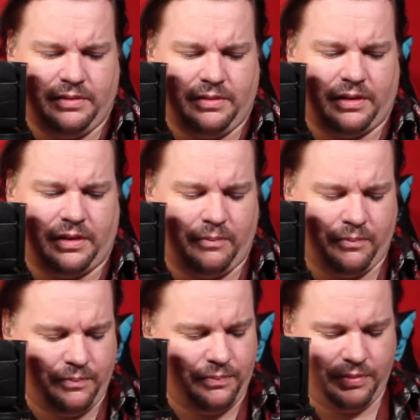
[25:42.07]
Like,
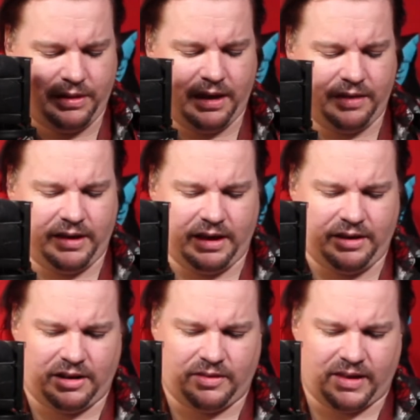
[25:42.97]
at the end
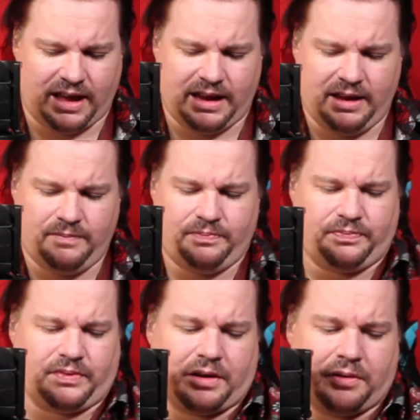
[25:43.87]
of the day,
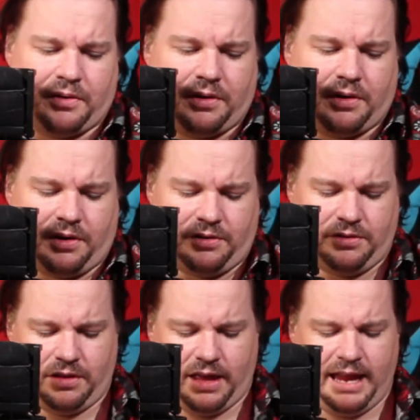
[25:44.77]

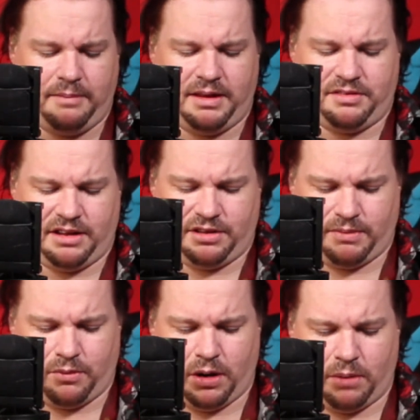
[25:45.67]
Amy said
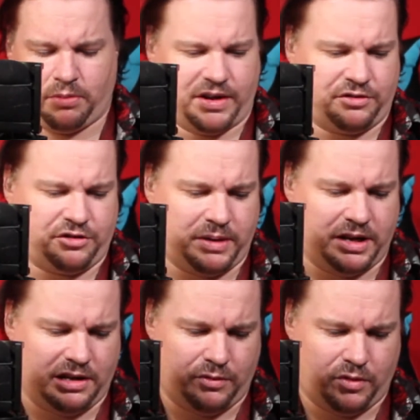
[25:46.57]
something quite profound to me
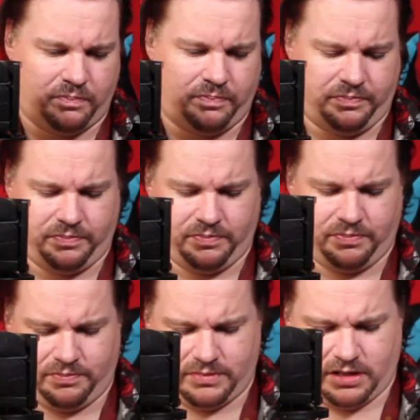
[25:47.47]
earlier on.
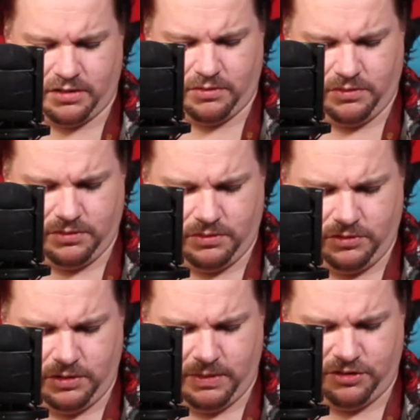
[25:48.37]

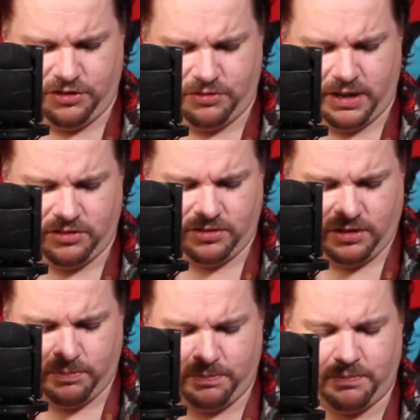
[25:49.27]
She messaged me and
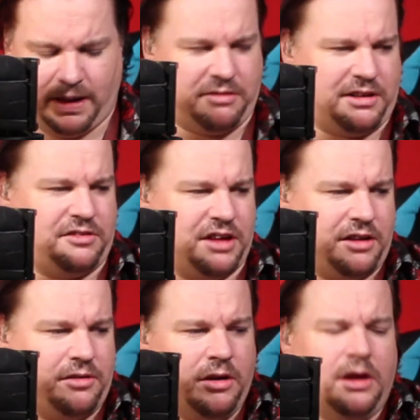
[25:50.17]
she basically
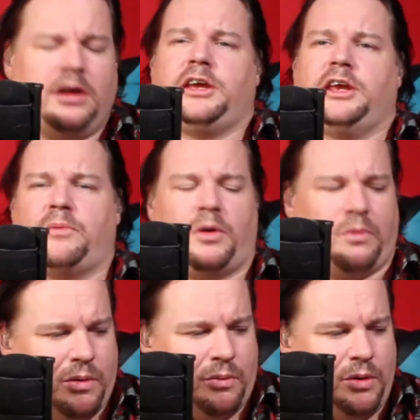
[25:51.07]
said, you know
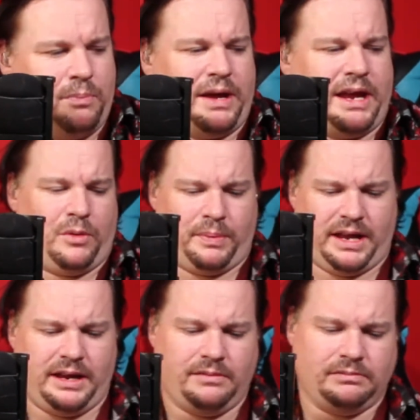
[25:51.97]
what will be,